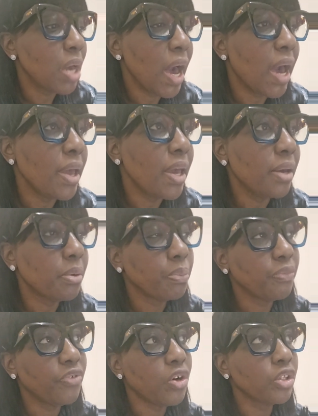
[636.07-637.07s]
I
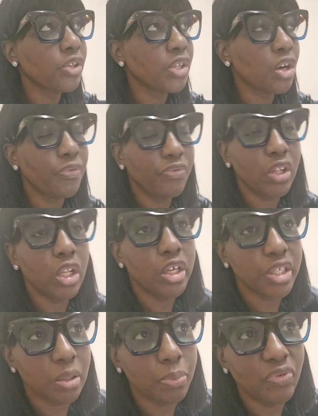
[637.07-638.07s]
follow the
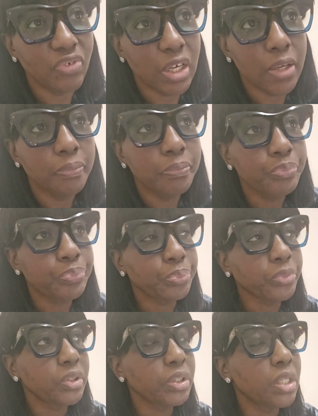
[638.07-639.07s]
philosophy,
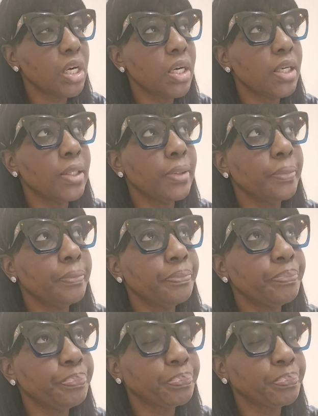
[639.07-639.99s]
to